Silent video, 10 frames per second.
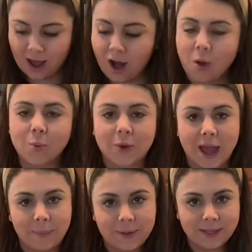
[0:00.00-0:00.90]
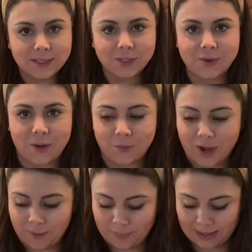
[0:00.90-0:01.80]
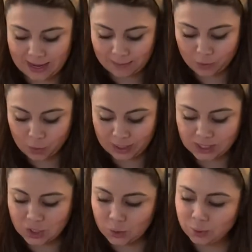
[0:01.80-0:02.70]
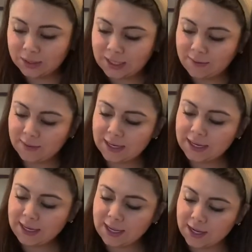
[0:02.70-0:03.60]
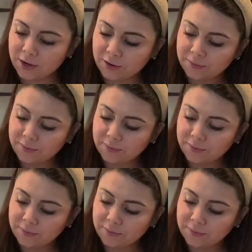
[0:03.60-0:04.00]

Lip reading: I'll wrap it in saran wrap, and I'm going to leave it in here